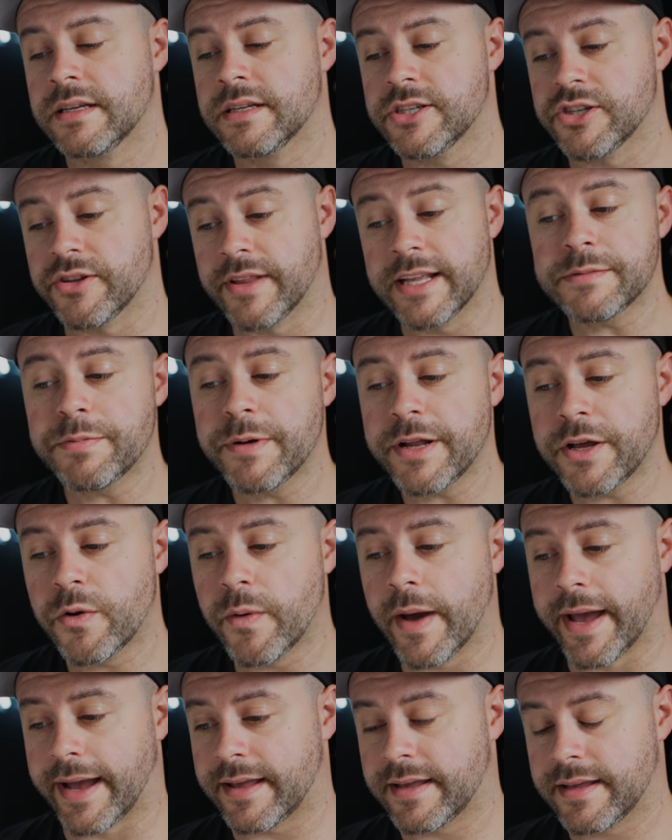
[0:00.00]
So that's pretty
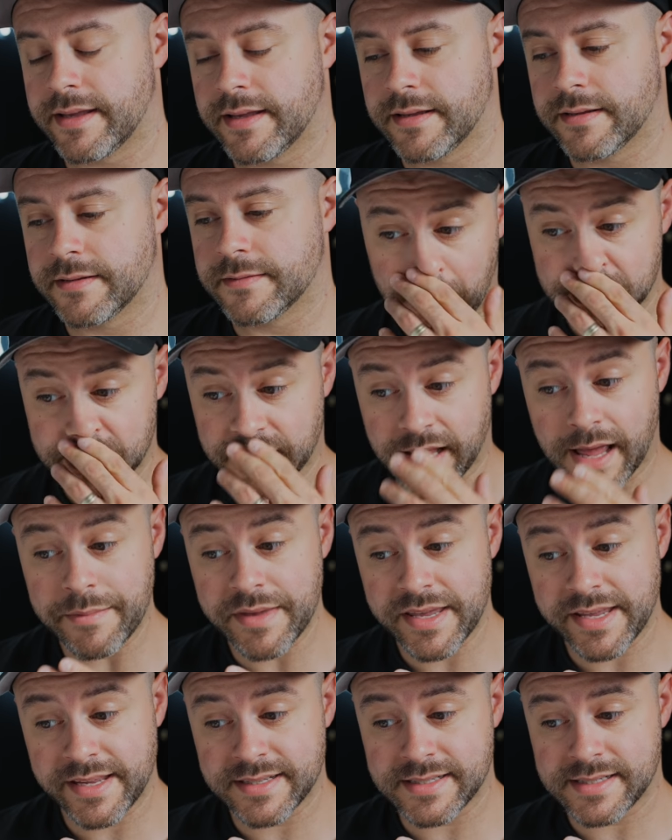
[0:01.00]
quick. So that
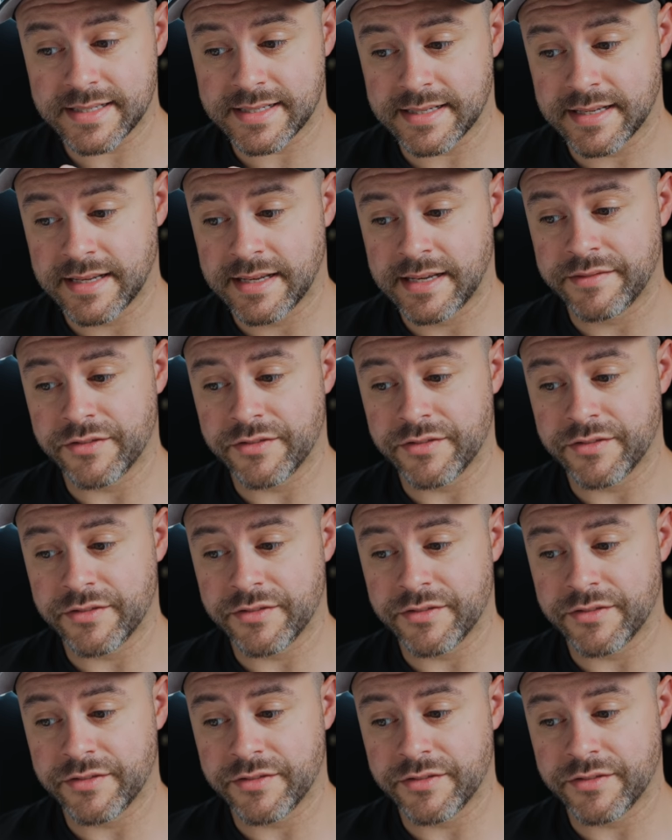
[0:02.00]
means